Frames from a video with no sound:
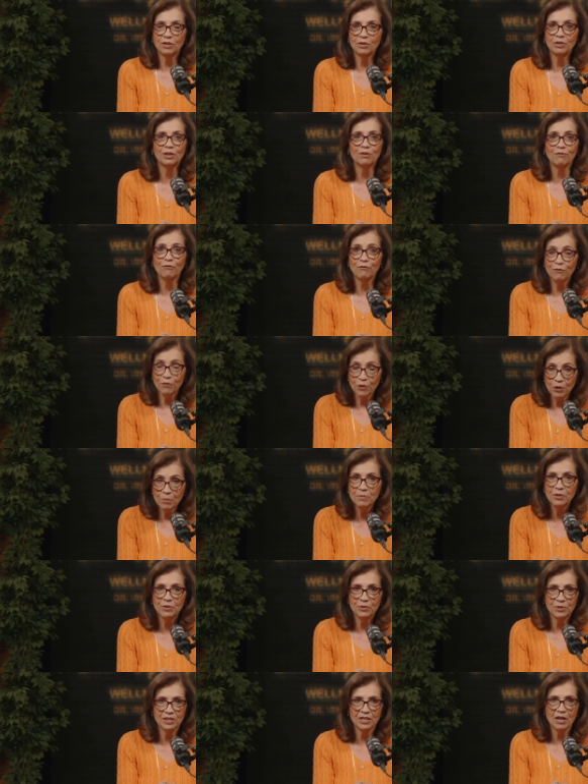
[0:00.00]
affirm
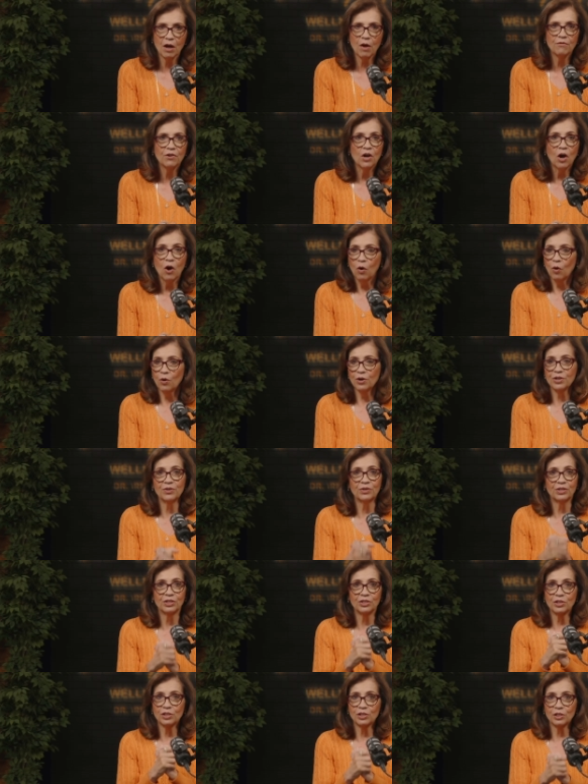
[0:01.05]
yourself, or you
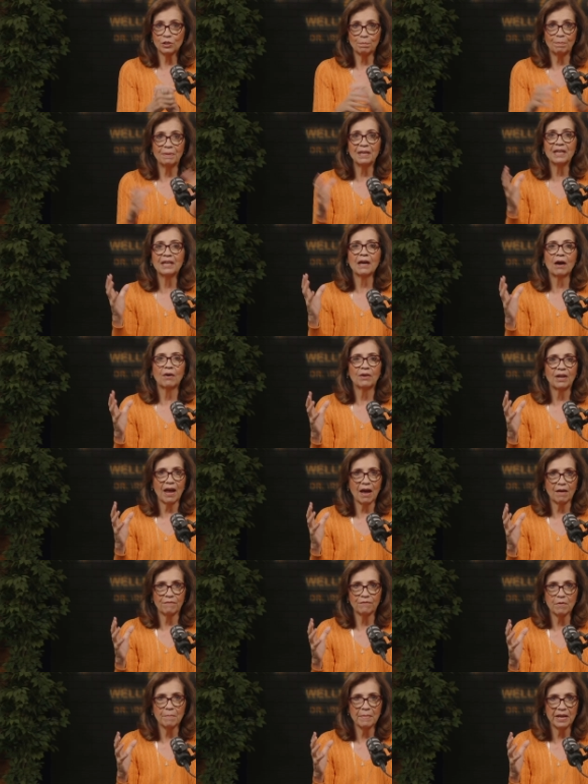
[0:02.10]
can just speak out
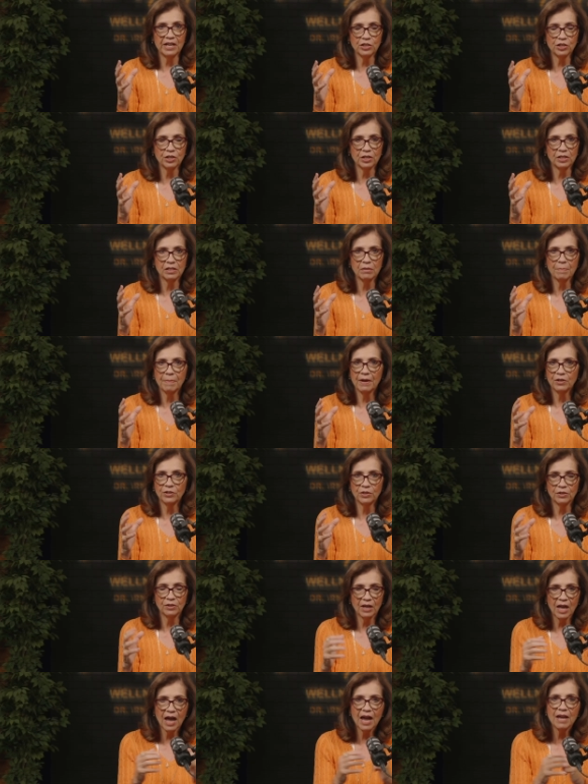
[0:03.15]
affirmations about your
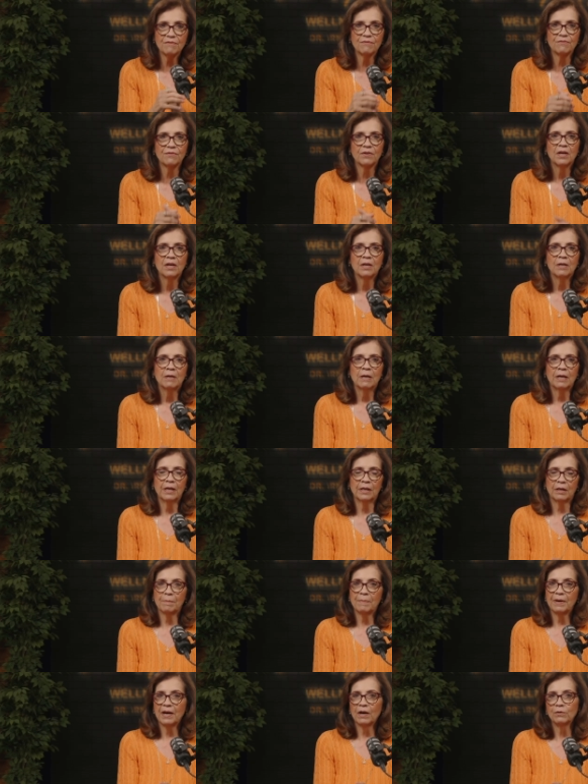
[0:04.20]
life and
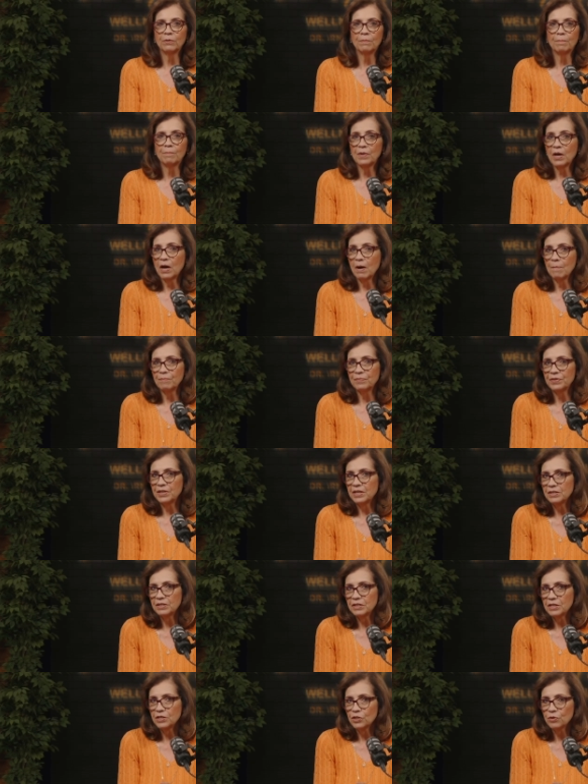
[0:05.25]
about
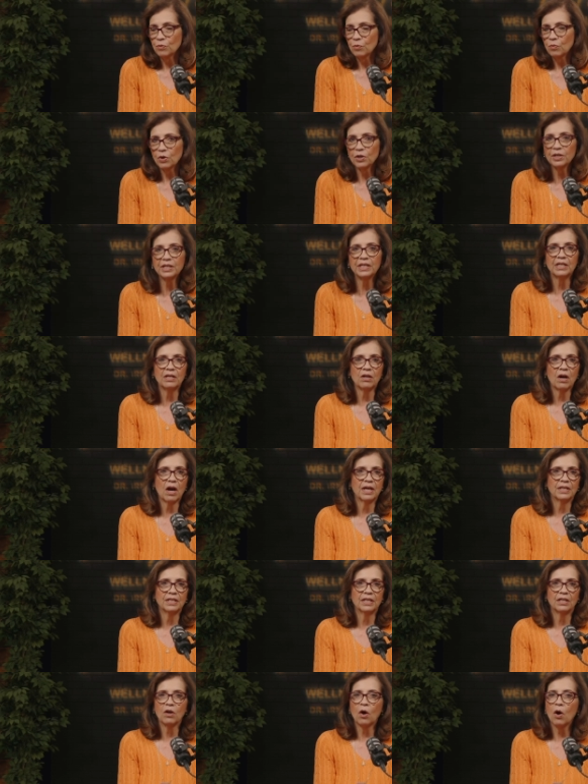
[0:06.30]
things that you're working on
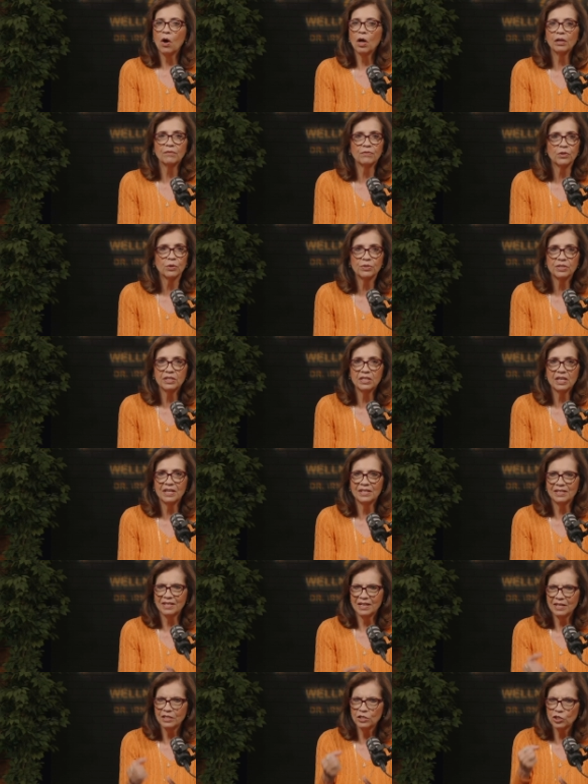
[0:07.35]
and all of those
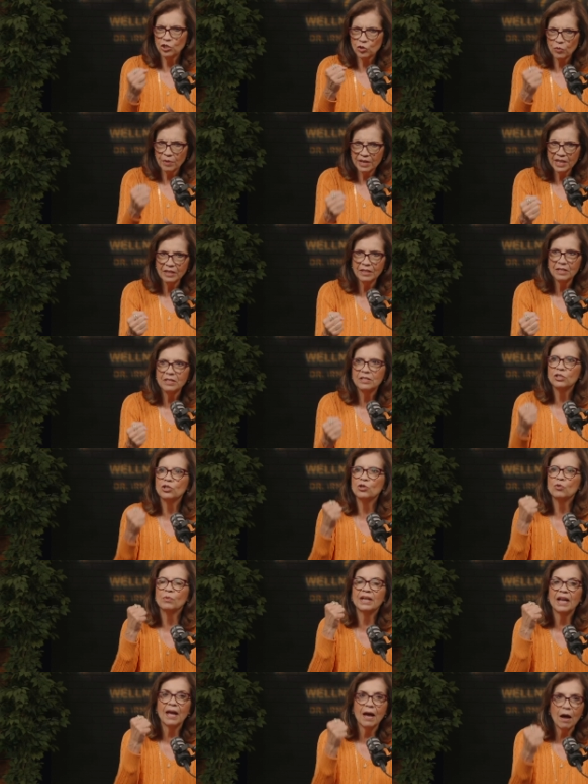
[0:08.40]
things. And it strengthens you.
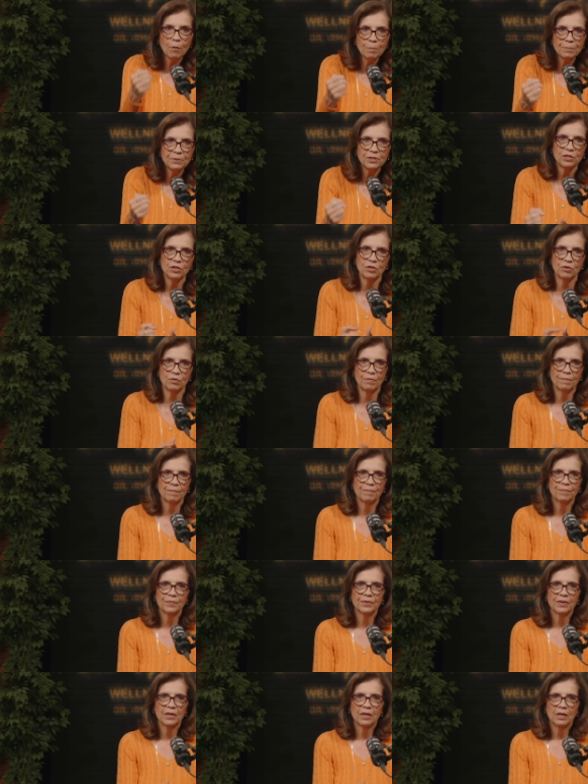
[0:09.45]
It helps you.
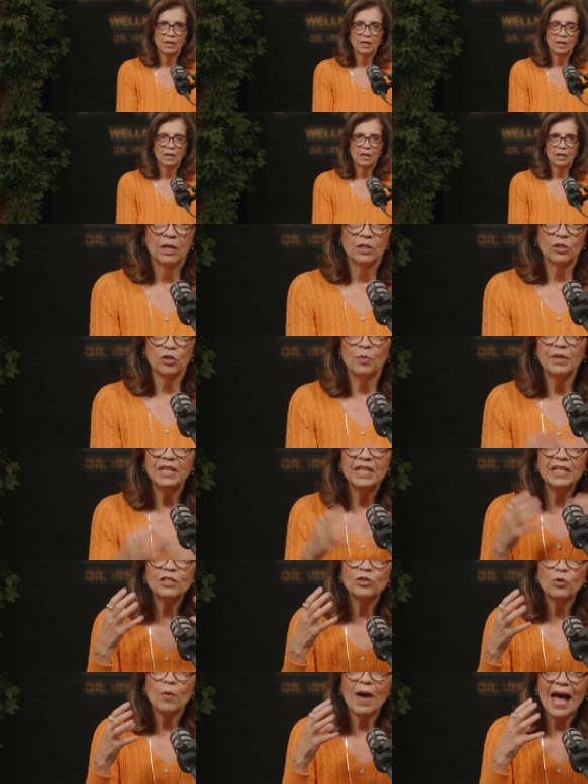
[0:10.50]
So we
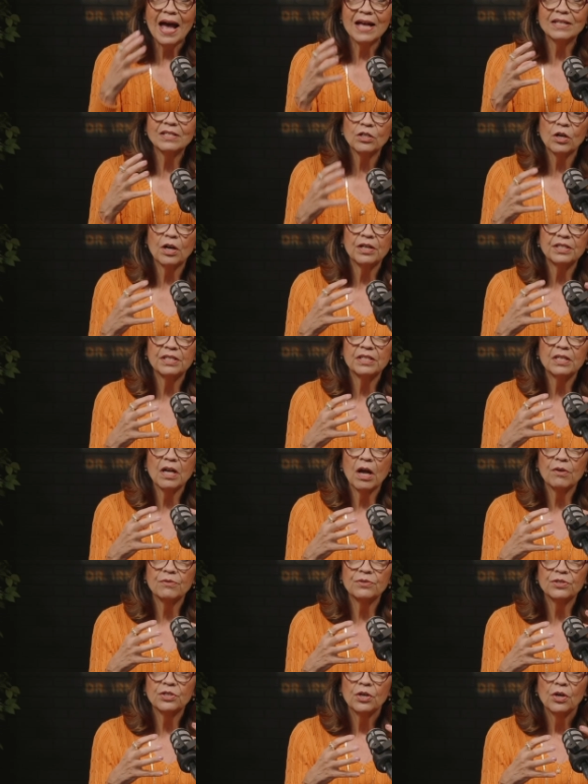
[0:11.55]
need to ask
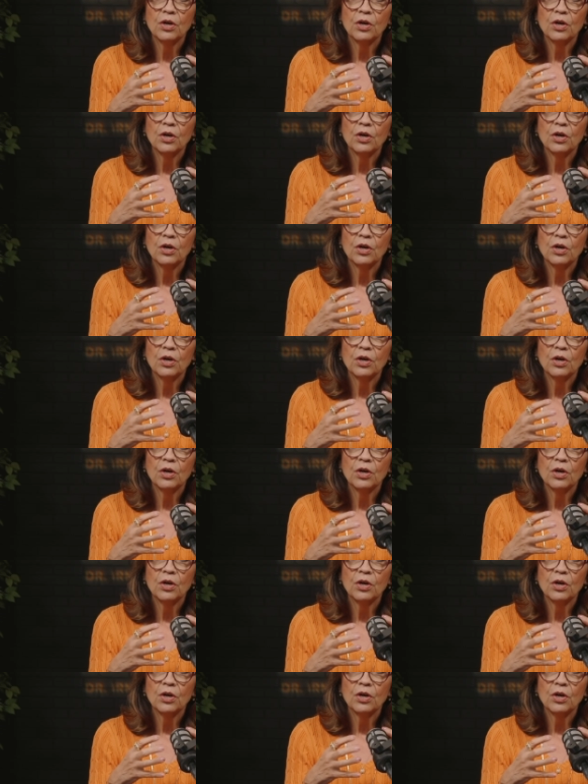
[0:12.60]
ourselves,